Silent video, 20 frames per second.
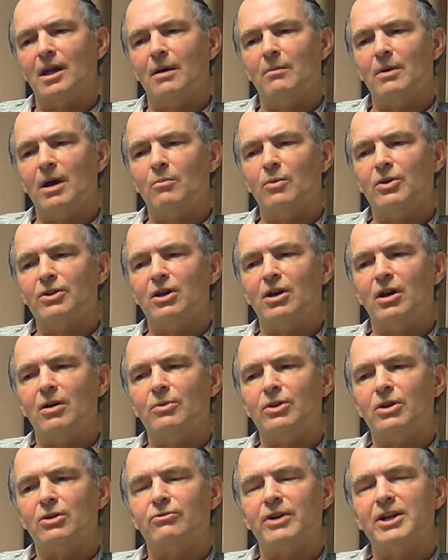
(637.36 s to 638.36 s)
and with
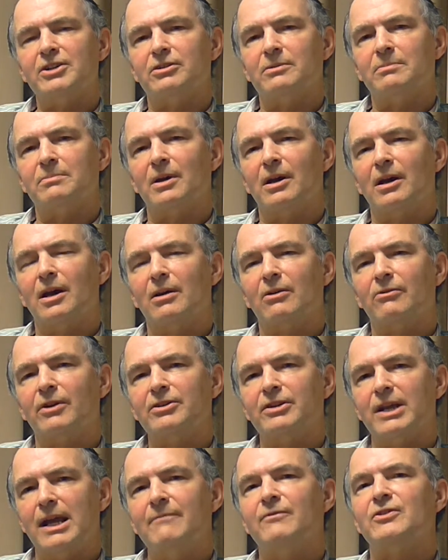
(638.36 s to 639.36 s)
a
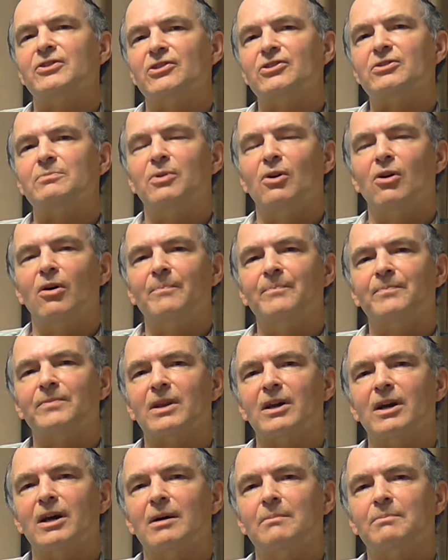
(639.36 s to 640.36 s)
greater emphasis
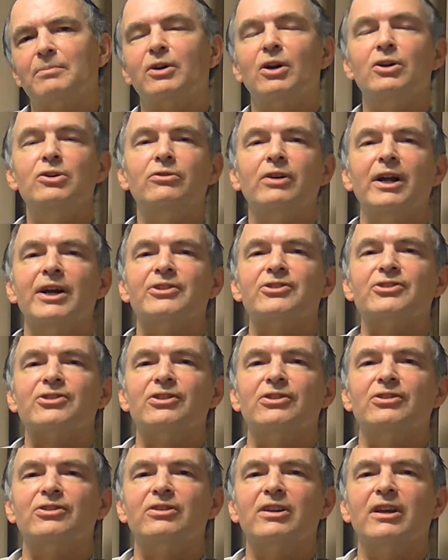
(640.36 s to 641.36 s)
upon
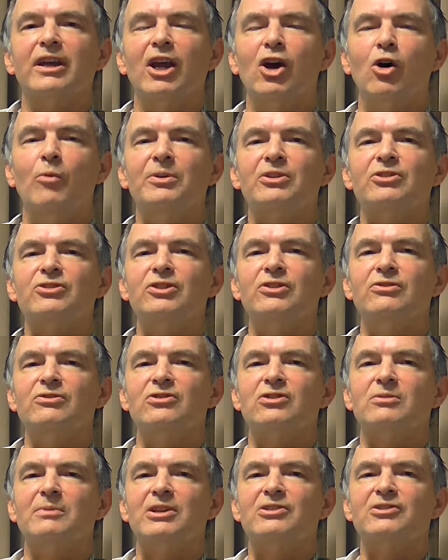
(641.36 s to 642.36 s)
progress and helping
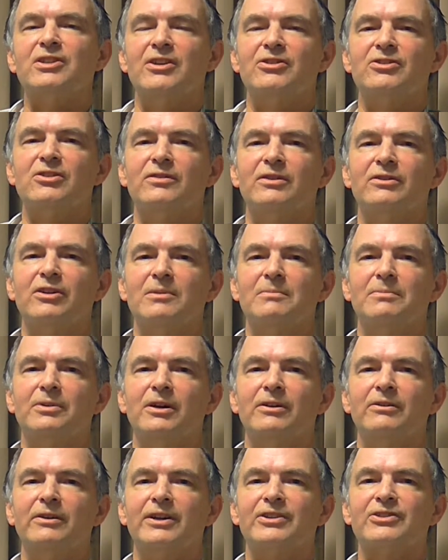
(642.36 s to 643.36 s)
students to make sense of their own
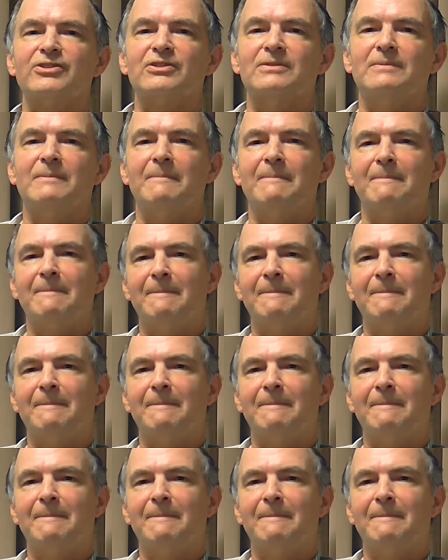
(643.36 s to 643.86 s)
progress.